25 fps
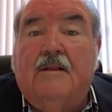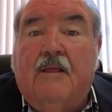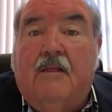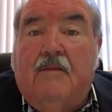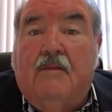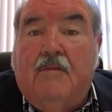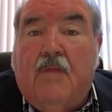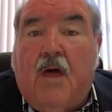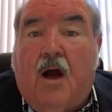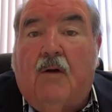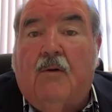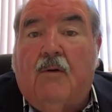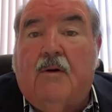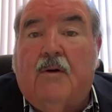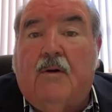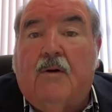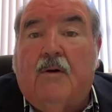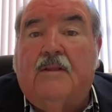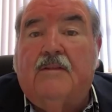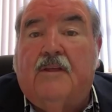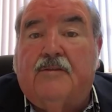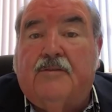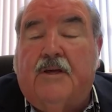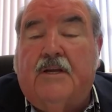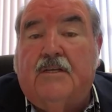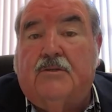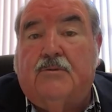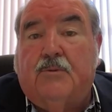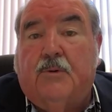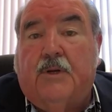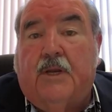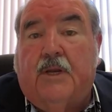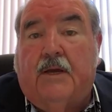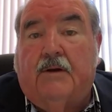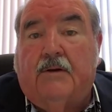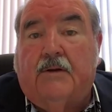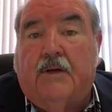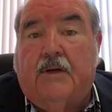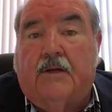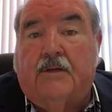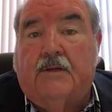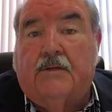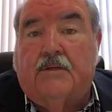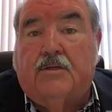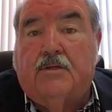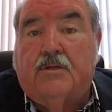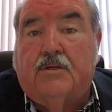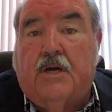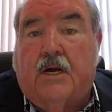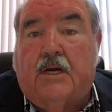knowing that things were now going to
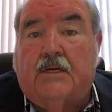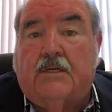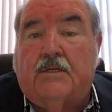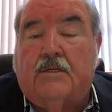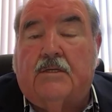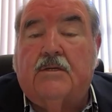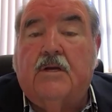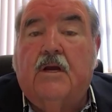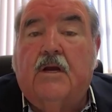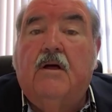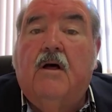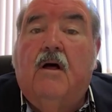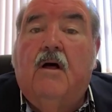change.